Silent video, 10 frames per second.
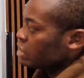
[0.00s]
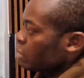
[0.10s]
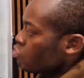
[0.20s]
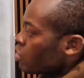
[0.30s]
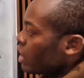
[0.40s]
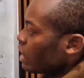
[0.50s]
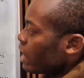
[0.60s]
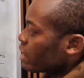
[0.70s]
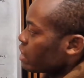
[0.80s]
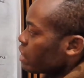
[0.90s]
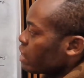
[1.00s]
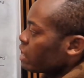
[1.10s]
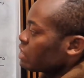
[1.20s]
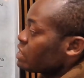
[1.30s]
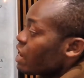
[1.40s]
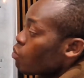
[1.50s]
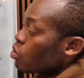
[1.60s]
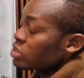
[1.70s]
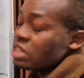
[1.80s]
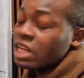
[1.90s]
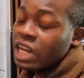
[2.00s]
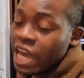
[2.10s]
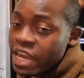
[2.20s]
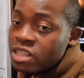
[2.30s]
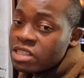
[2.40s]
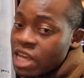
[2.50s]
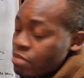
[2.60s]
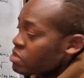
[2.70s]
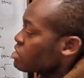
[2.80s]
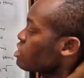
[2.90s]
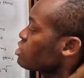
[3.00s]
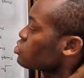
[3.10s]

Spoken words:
They look alike. They are what? Like terms.